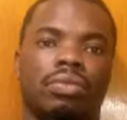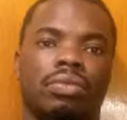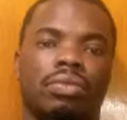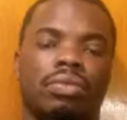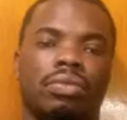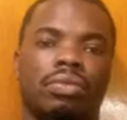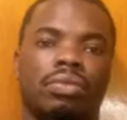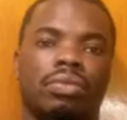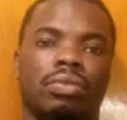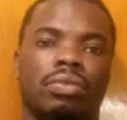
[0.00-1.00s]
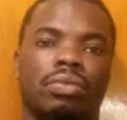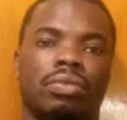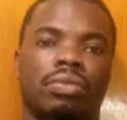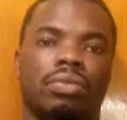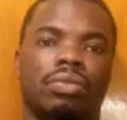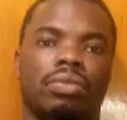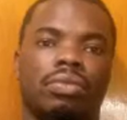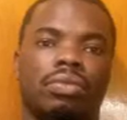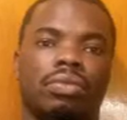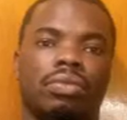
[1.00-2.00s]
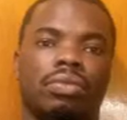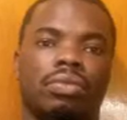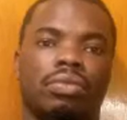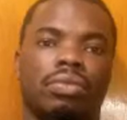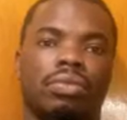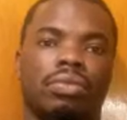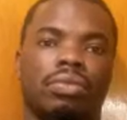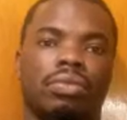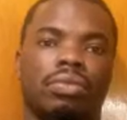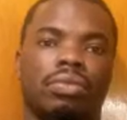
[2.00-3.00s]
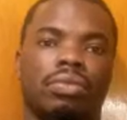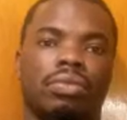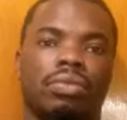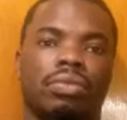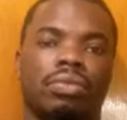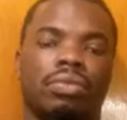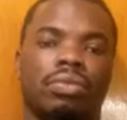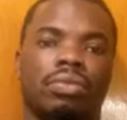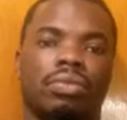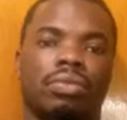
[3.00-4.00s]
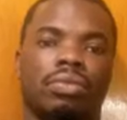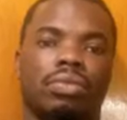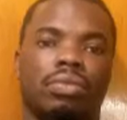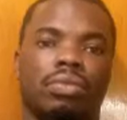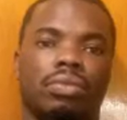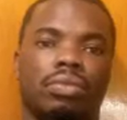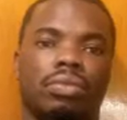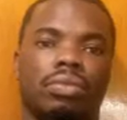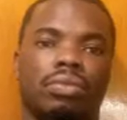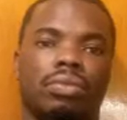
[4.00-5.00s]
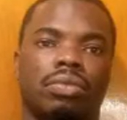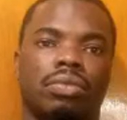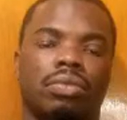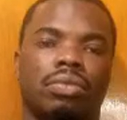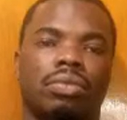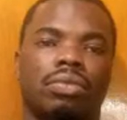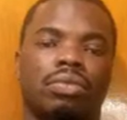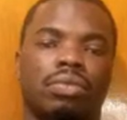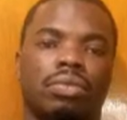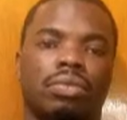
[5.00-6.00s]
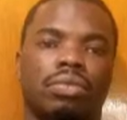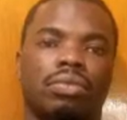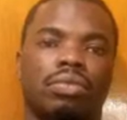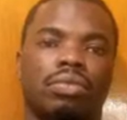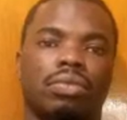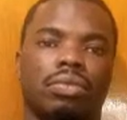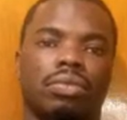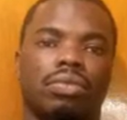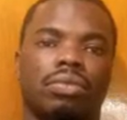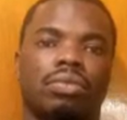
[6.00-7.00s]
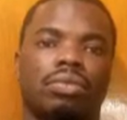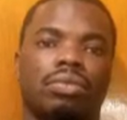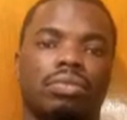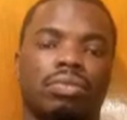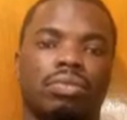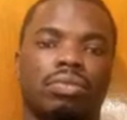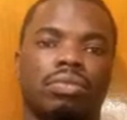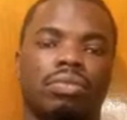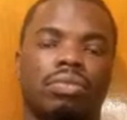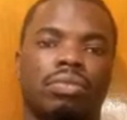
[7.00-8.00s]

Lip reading: This person isn't speaking.